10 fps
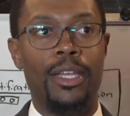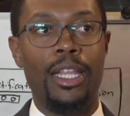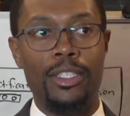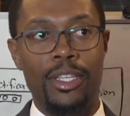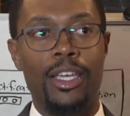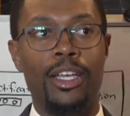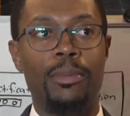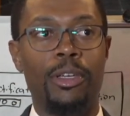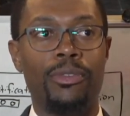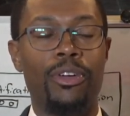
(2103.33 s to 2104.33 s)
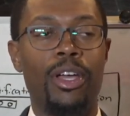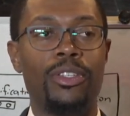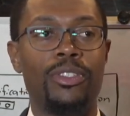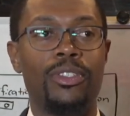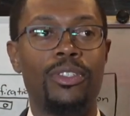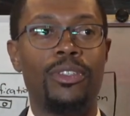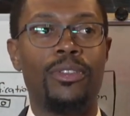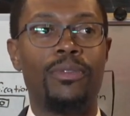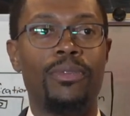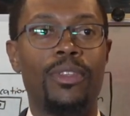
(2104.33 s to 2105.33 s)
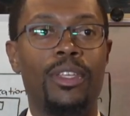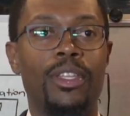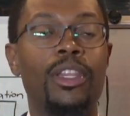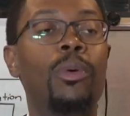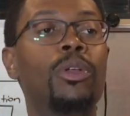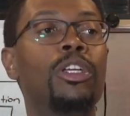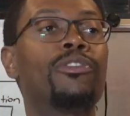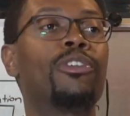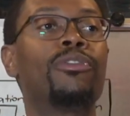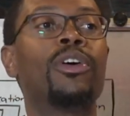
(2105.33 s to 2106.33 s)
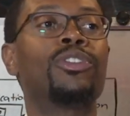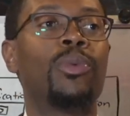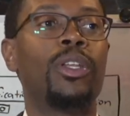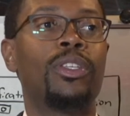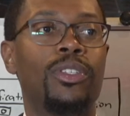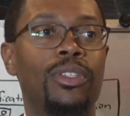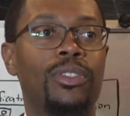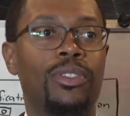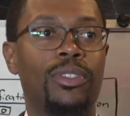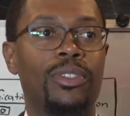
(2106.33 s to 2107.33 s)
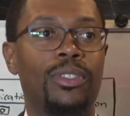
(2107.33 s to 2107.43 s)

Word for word: At the second coming of Christ, they will look for false witnesses.